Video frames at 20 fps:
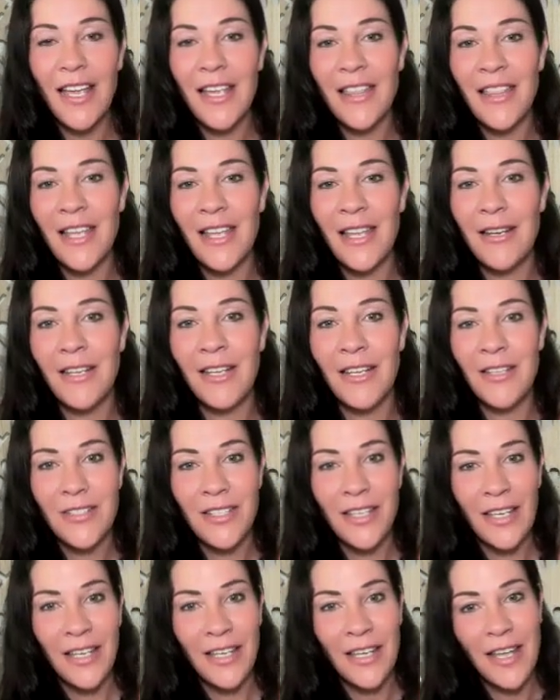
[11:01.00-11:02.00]
and then
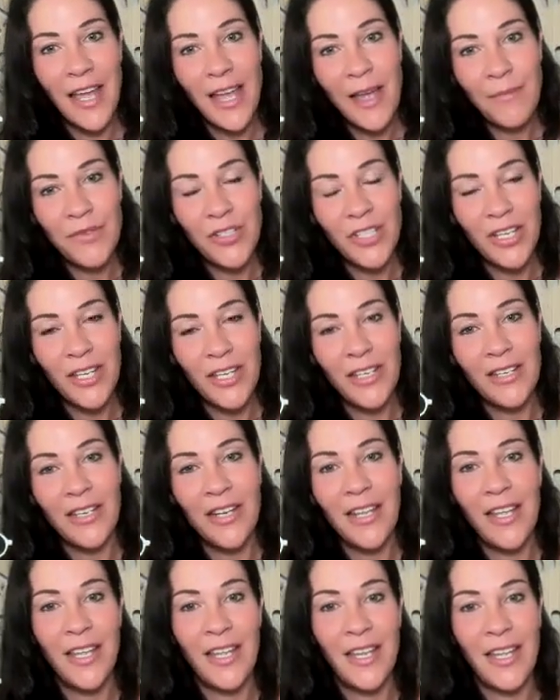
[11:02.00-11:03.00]
using a
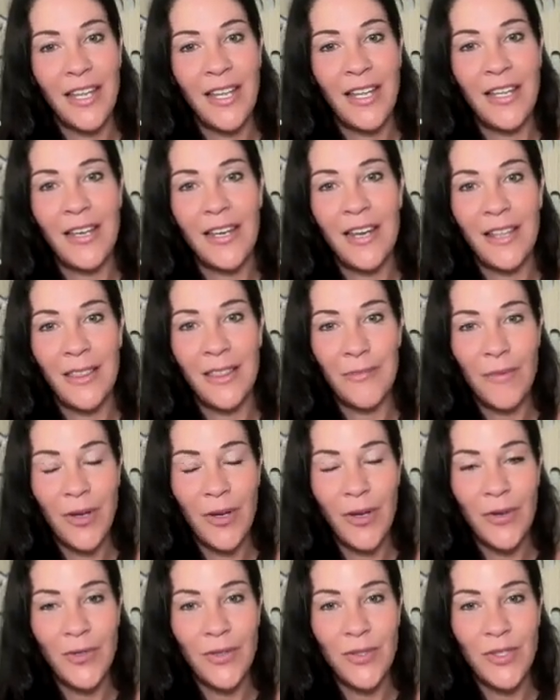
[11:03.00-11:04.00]
caption in the
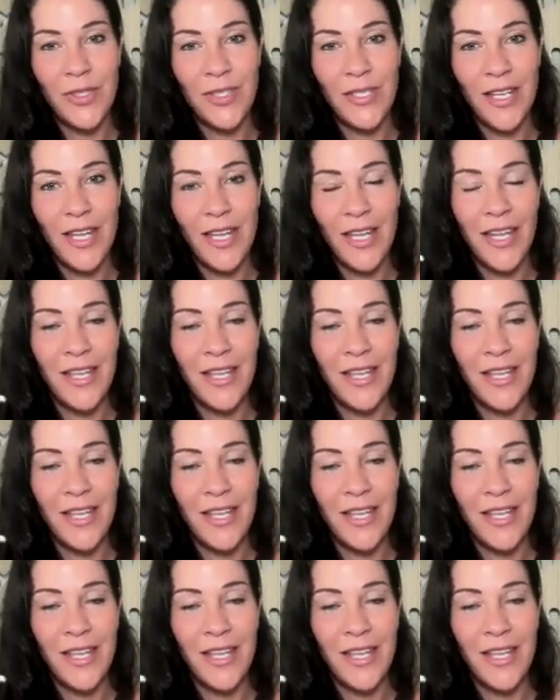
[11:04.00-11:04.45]
post,